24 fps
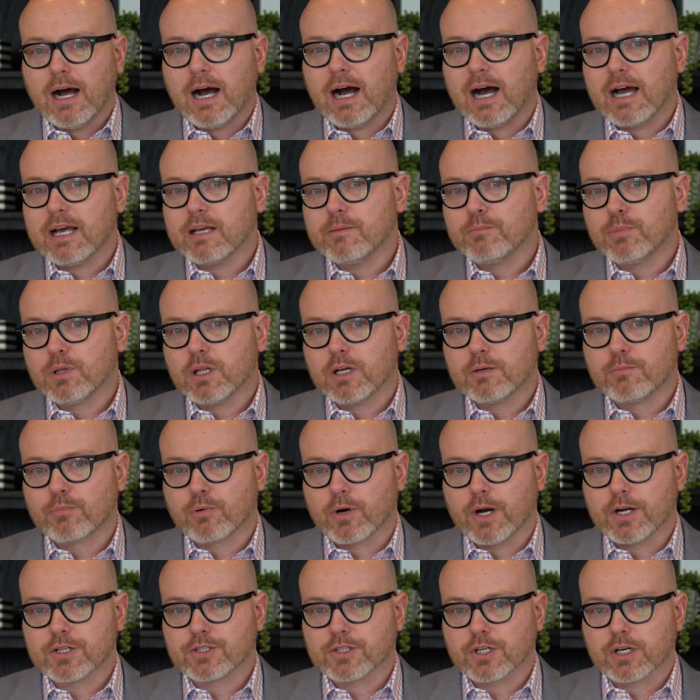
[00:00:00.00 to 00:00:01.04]
High blood
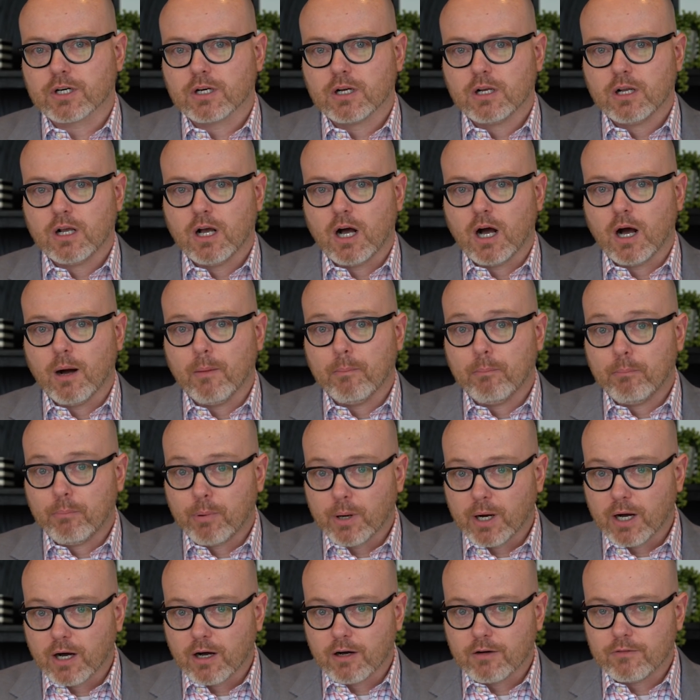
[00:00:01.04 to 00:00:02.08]
pressure
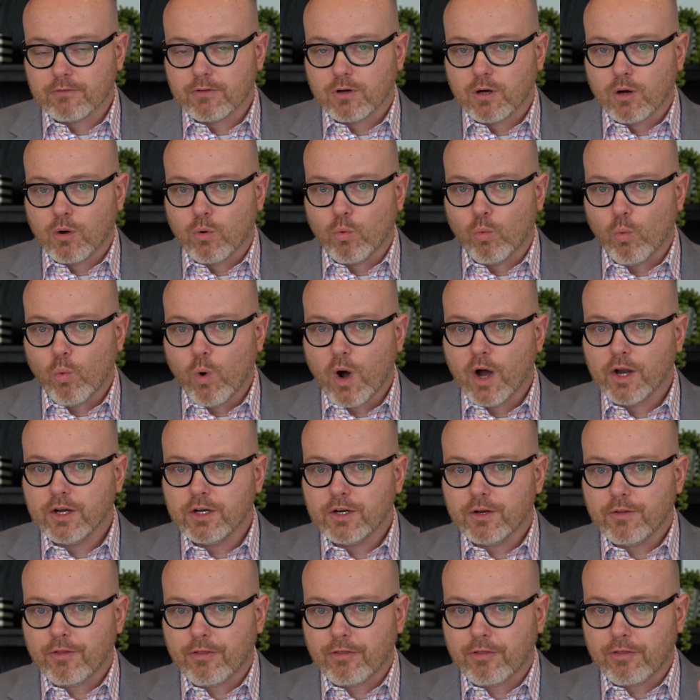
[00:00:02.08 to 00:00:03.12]
above
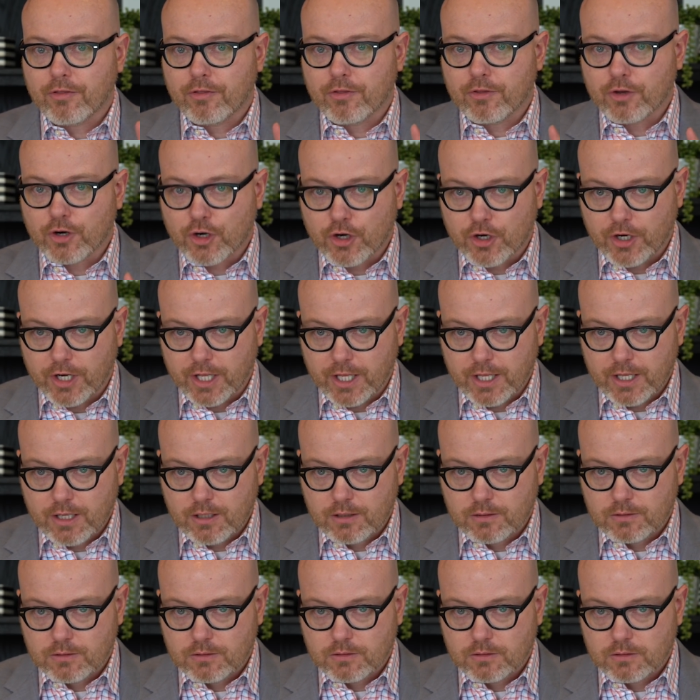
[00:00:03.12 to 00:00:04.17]

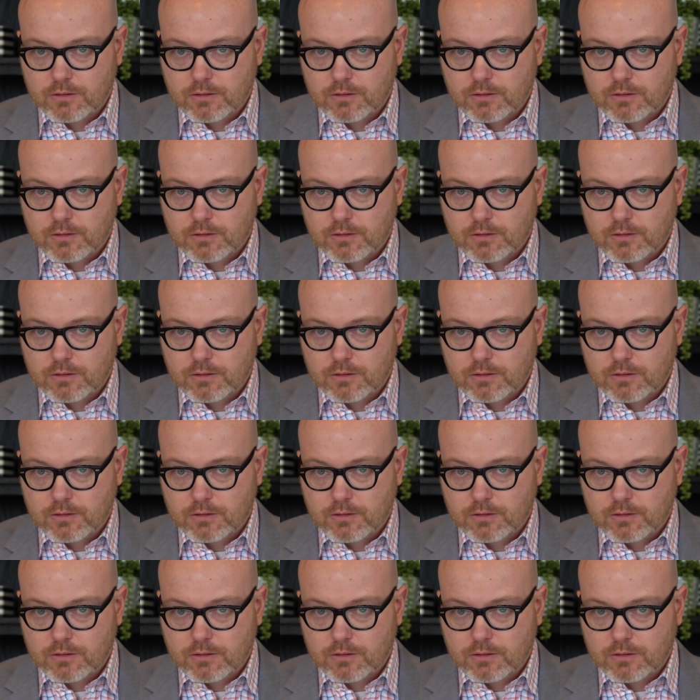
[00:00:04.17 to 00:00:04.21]
130,